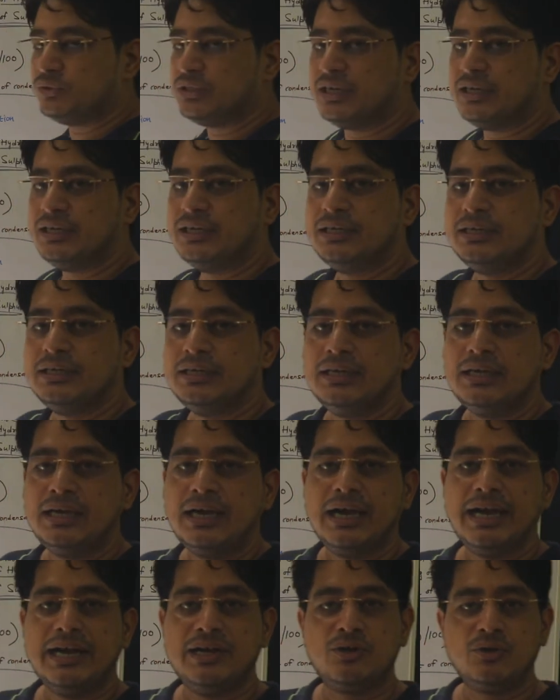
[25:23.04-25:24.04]
to the
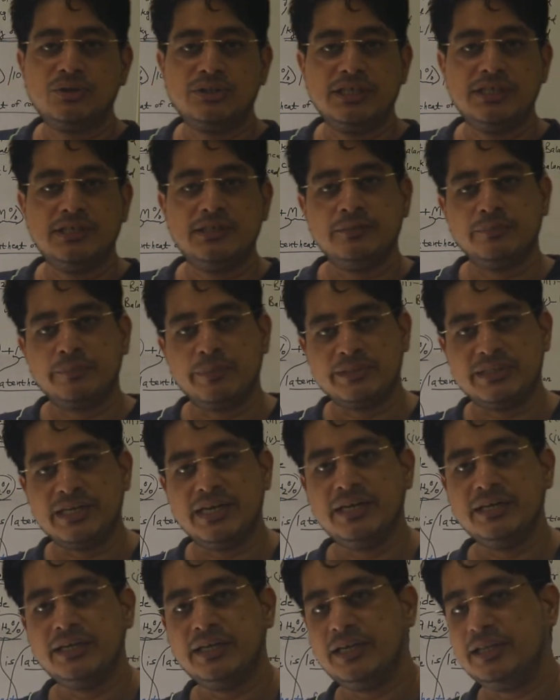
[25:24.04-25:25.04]
hydrogen
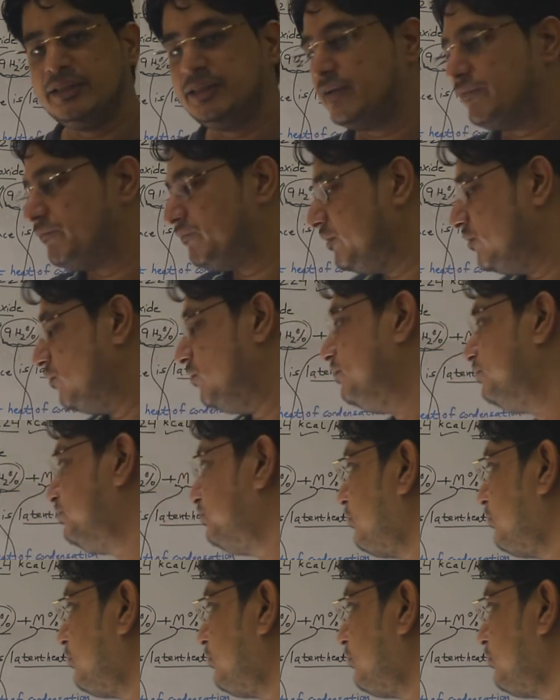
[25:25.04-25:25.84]
present in the fuel.